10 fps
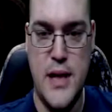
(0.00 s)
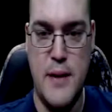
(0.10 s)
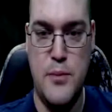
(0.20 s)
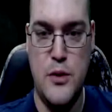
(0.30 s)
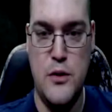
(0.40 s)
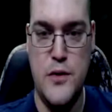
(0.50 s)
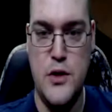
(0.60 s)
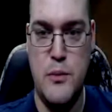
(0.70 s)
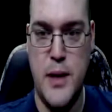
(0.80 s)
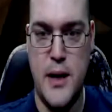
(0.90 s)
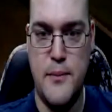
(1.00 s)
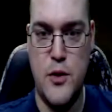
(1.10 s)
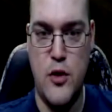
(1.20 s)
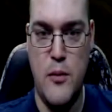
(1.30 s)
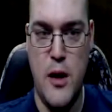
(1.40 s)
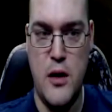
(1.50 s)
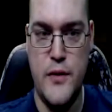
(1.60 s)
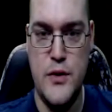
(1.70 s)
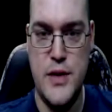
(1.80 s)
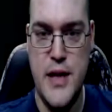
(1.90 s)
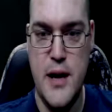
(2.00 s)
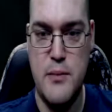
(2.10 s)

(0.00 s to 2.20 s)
It behooves you to pick up the crowbar if you see it,